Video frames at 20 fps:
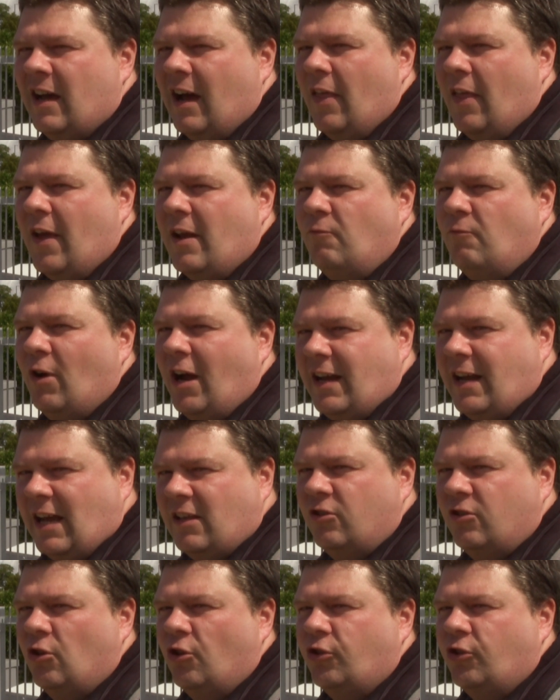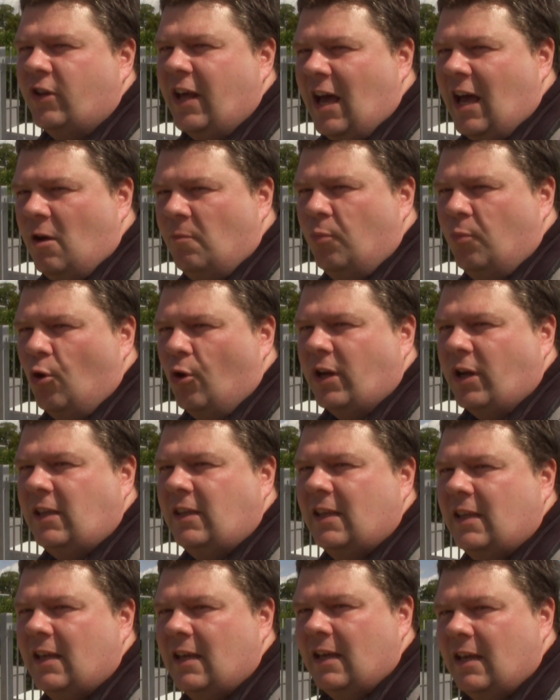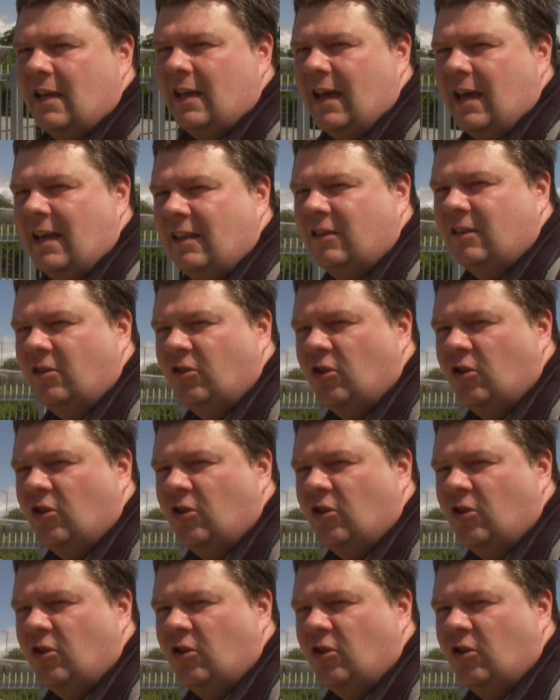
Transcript: And then right next door to the help point is the